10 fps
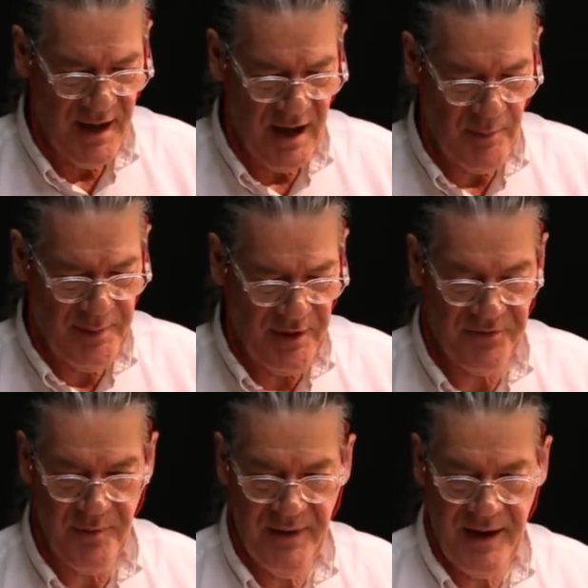up here
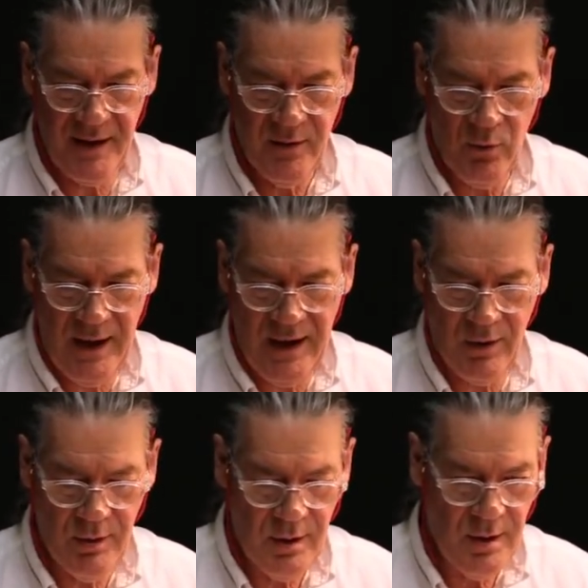from that. Wow.
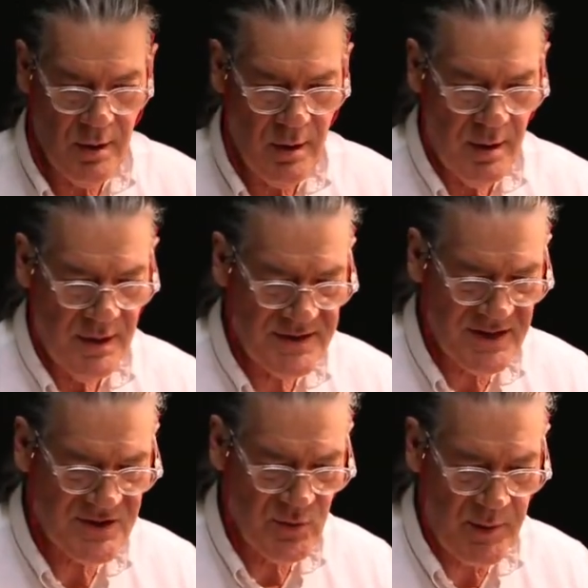This is
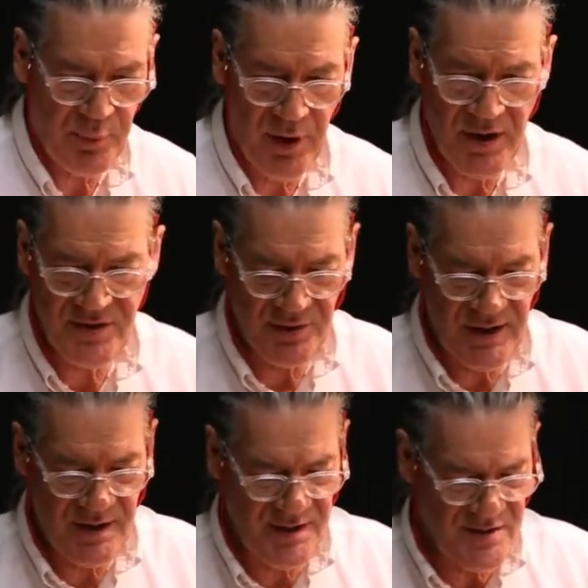a sweet brush on the
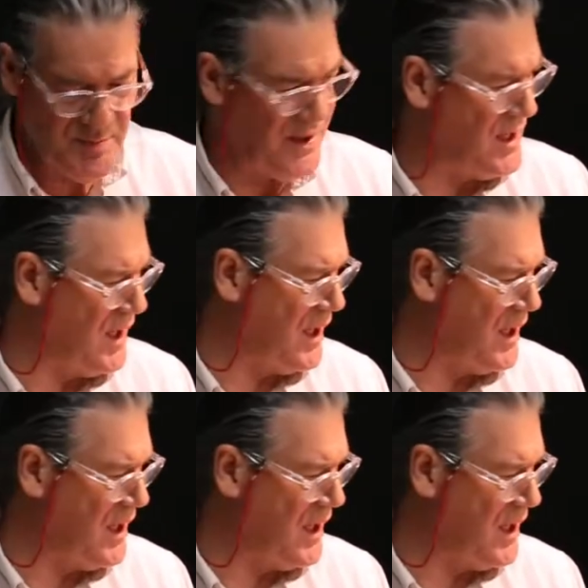end of this pen. I